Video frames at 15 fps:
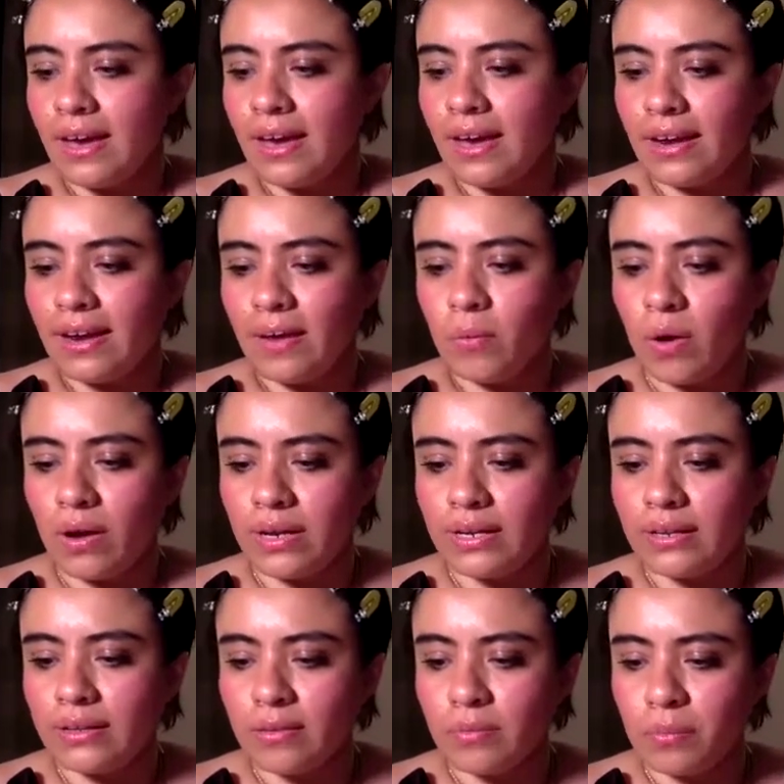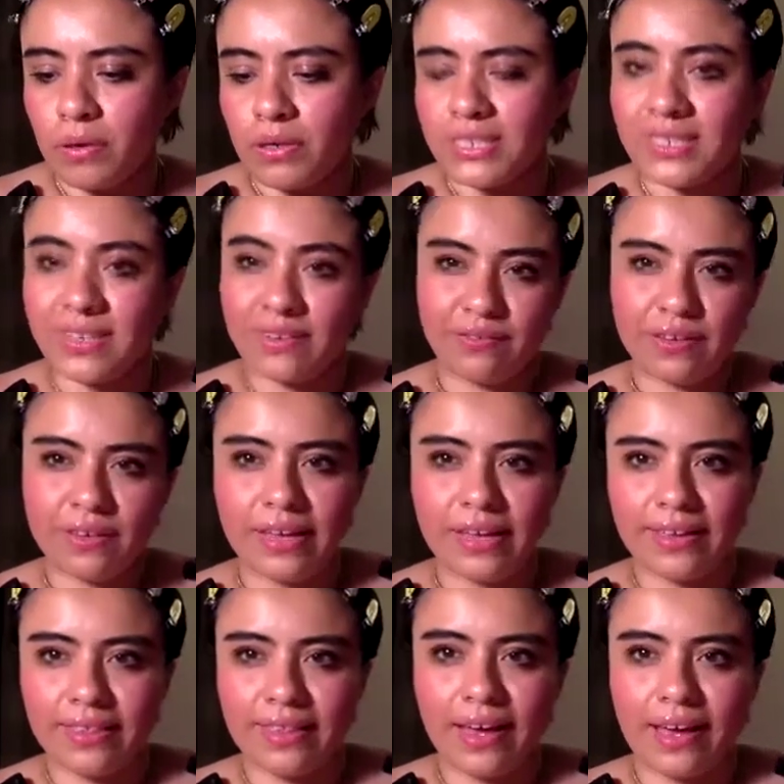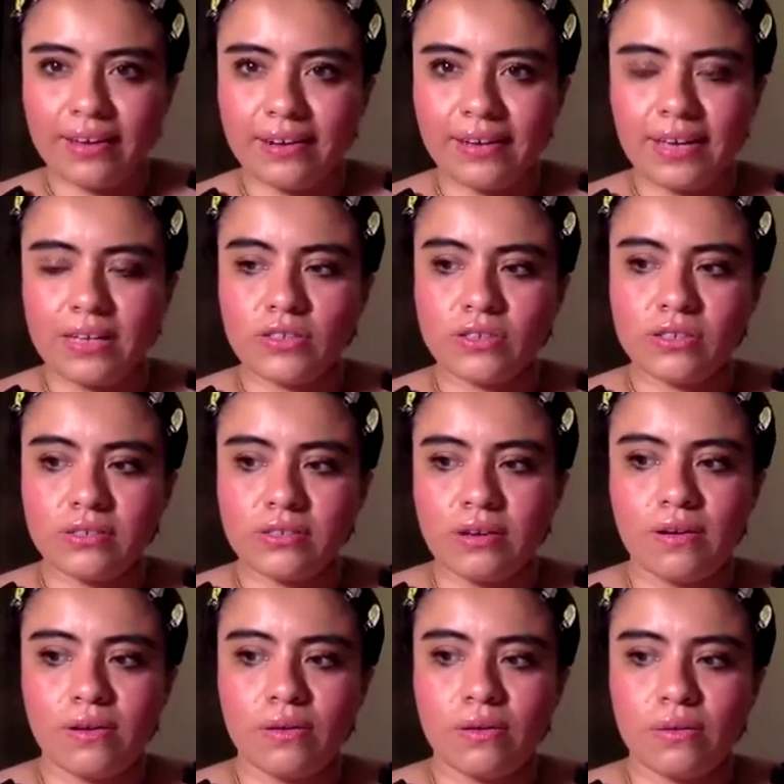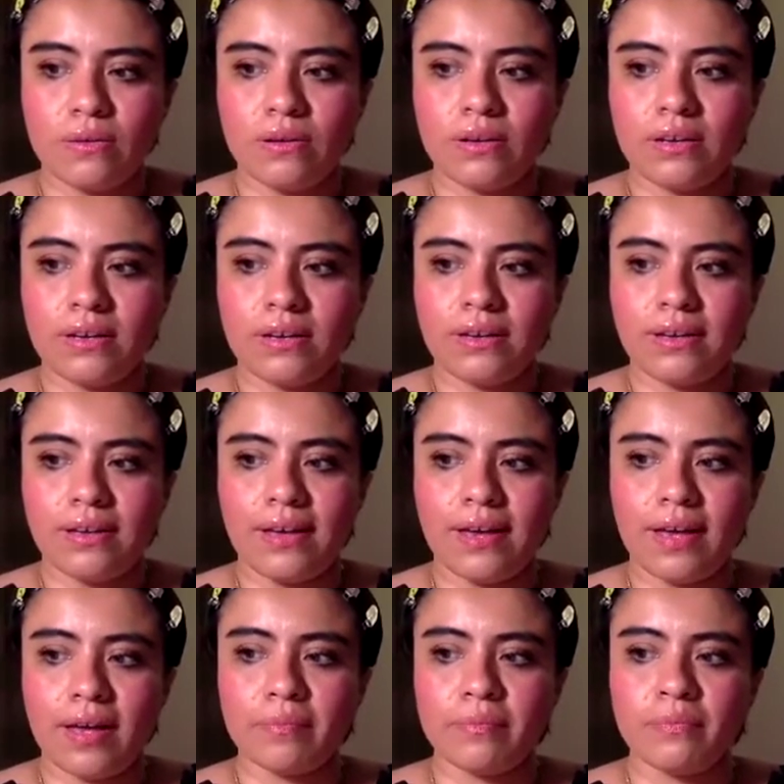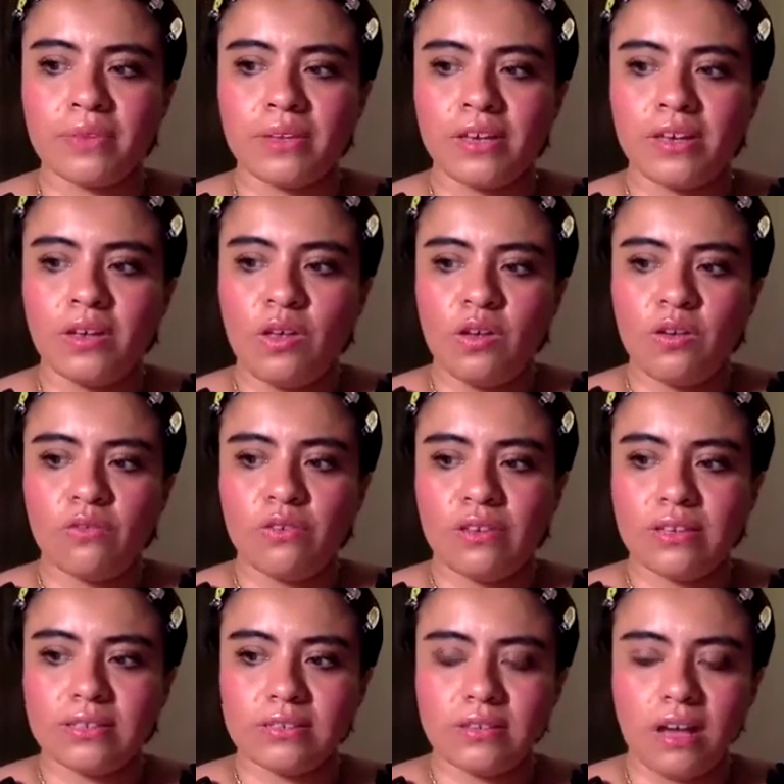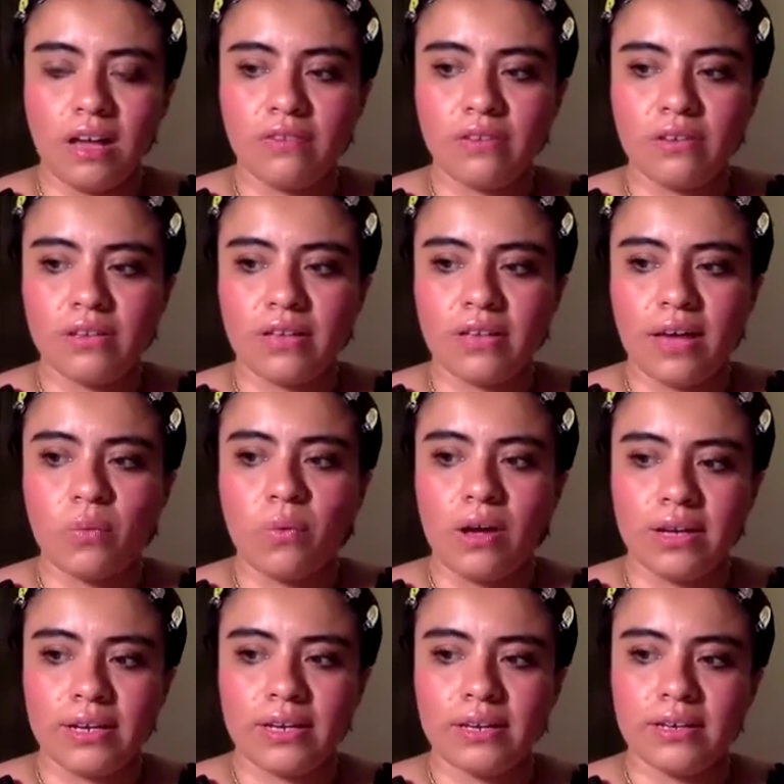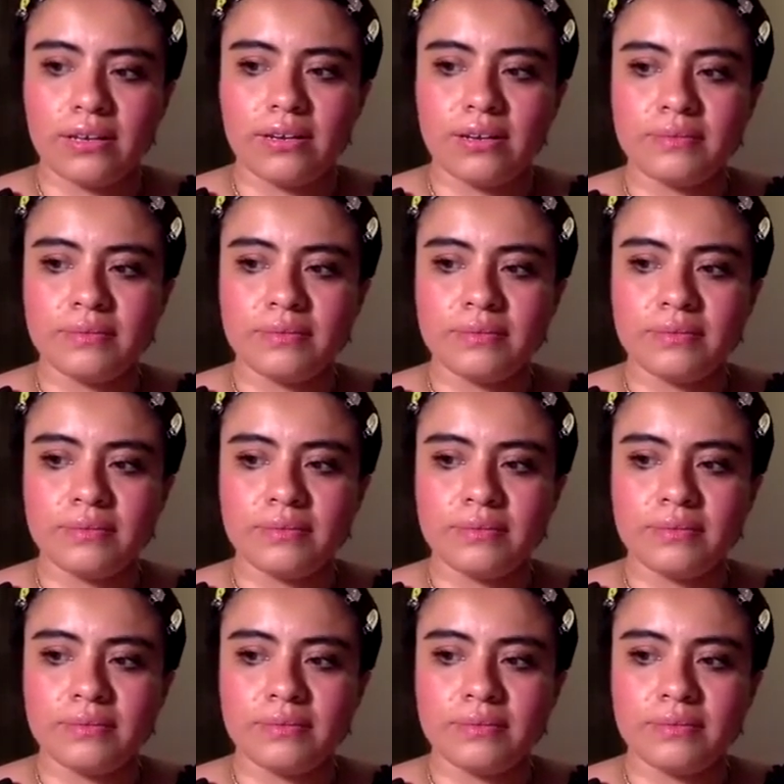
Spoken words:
and I wanted the book to feel like that. And so for this novel, I was,